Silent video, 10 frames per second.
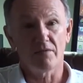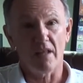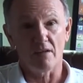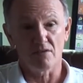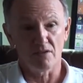of
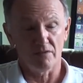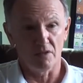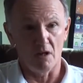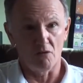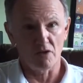thousands of
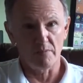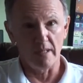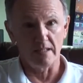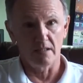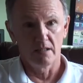dollars
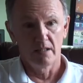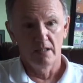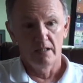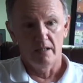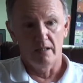spent
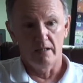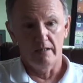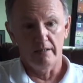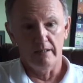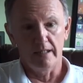
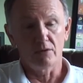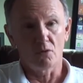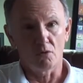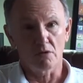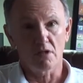in
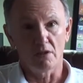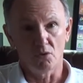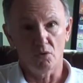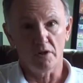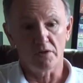courts on
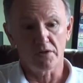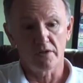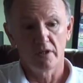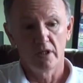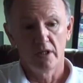lawyers.